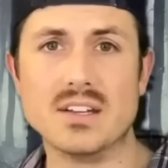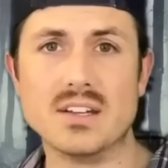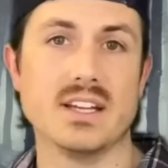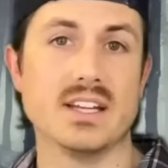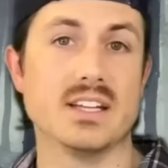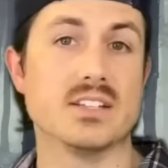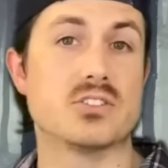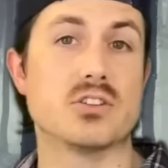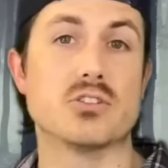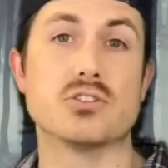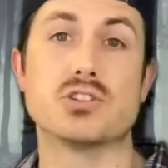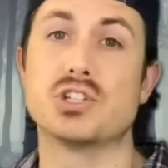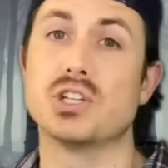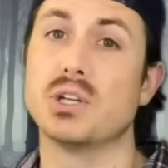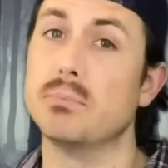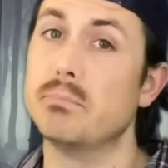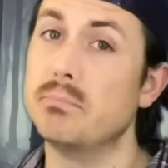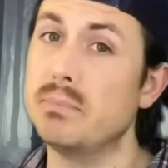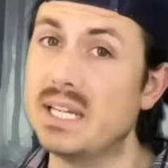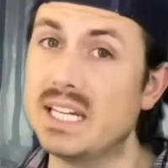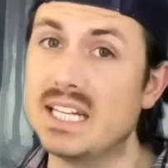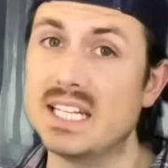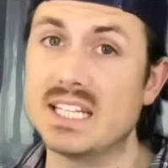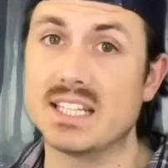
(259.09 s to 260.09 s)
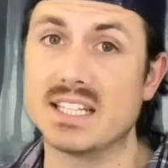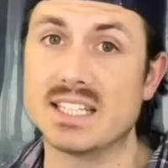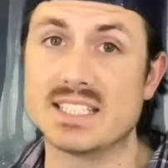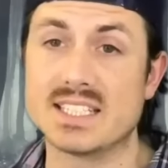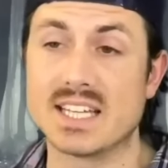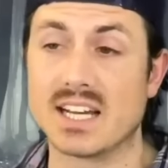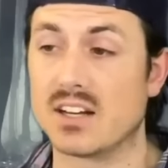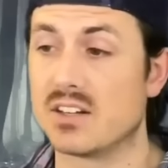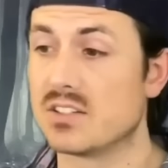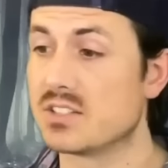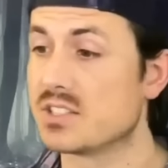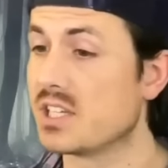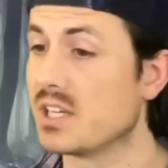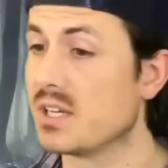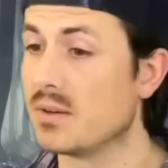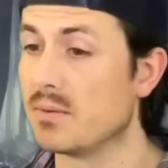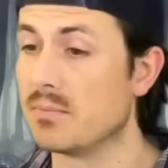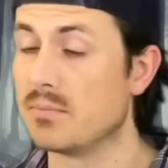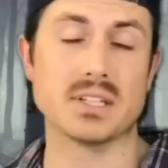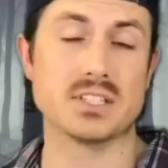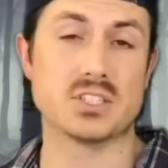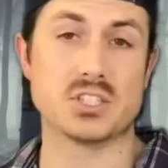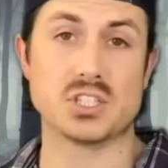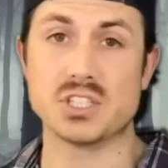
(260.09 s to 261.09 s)
And so she immediately tells
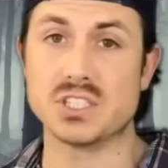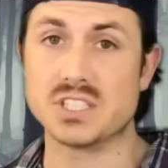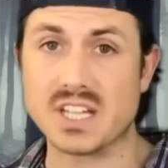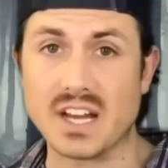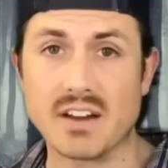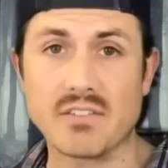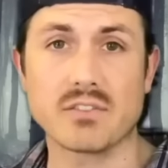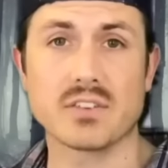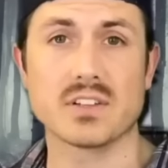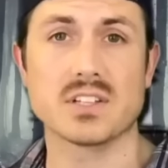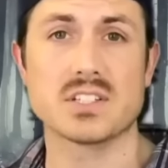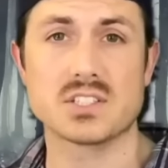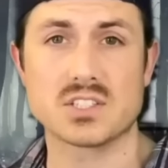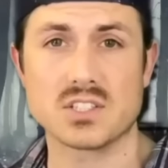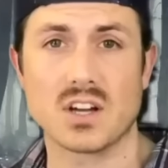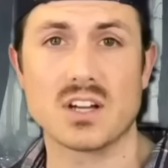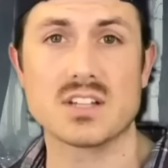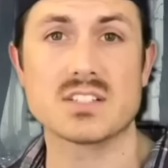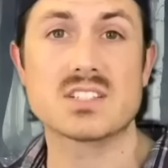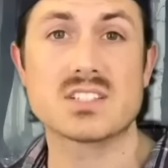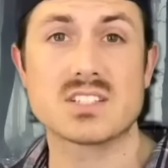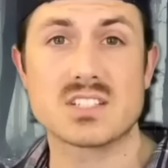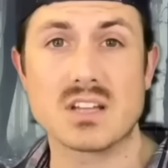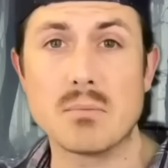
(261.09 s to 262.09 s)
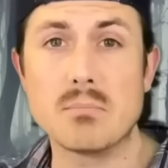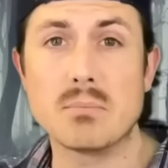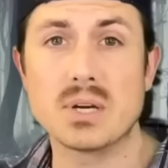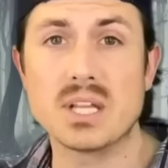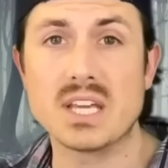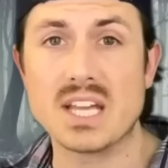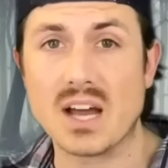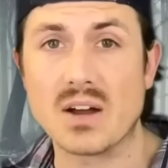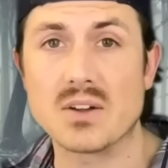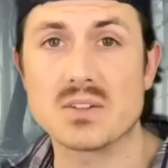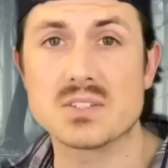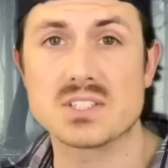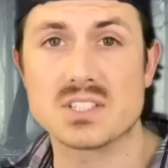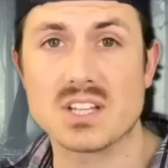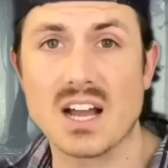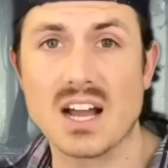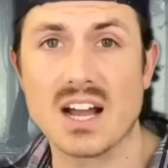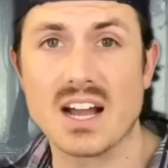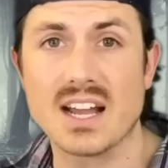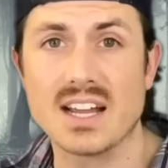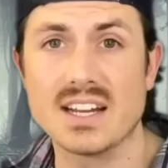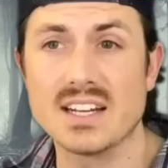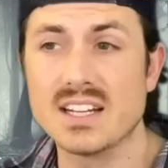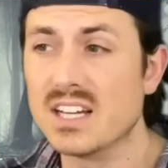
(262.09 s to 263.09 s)
him she definitely saw somebody
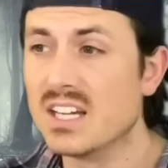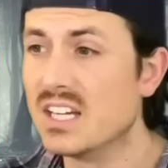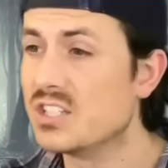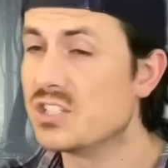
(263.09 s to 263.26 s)
outside.